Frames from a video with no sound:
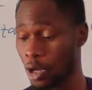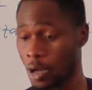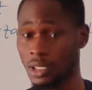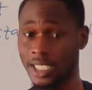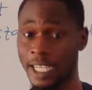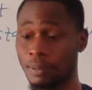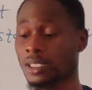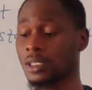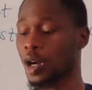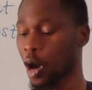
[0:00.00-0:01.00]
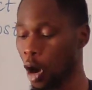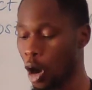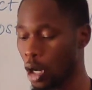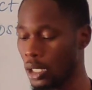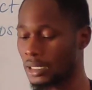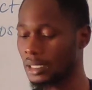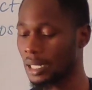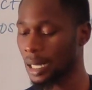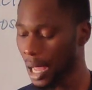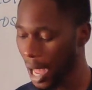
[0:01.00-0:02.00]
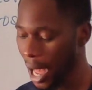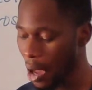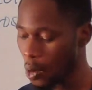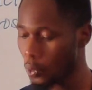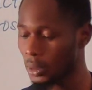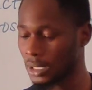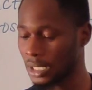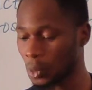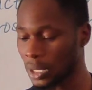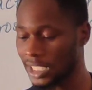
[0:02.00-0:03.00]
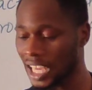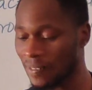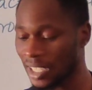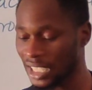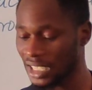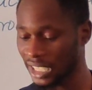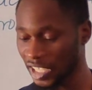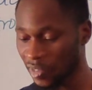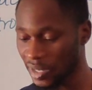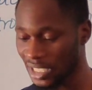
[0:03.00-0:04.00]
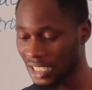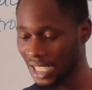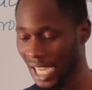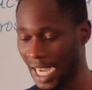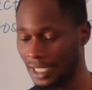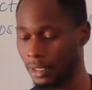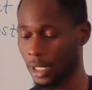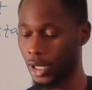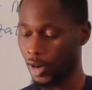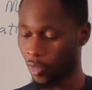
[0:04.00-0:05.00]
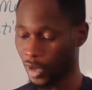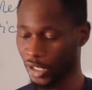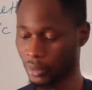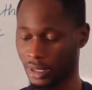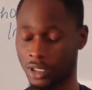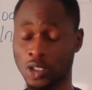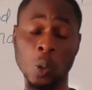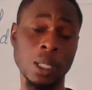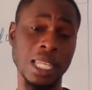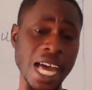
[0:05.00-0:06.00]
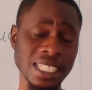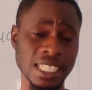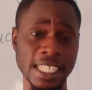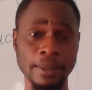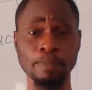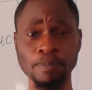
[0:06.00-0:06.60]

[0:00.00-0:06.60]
concept on how the divergence increases and reduces. So lastly,